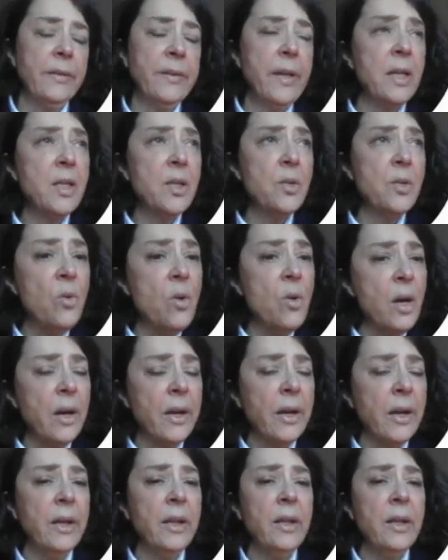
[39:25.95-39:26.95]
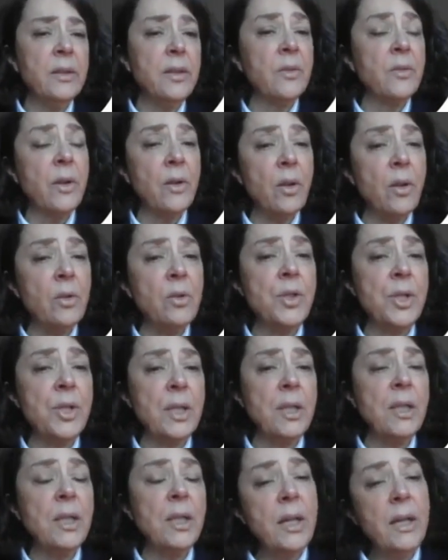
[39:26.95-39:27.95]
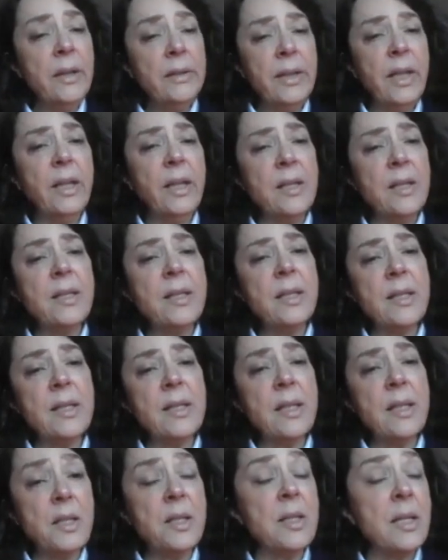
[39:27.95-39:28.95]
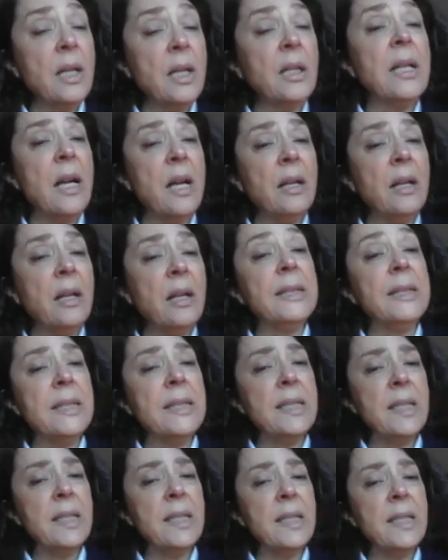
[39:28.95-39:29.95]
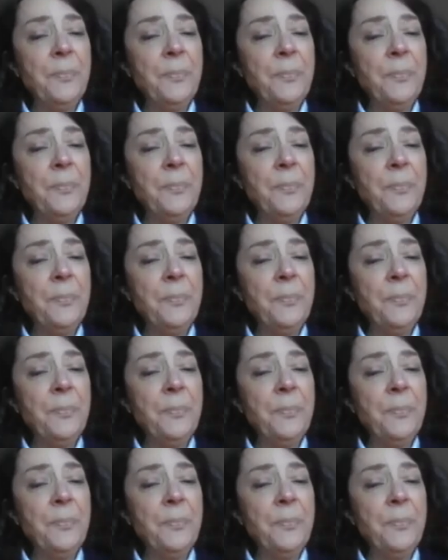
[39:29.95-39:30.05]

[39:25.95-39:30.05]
That's why in the radiology they can see cysts and cavities.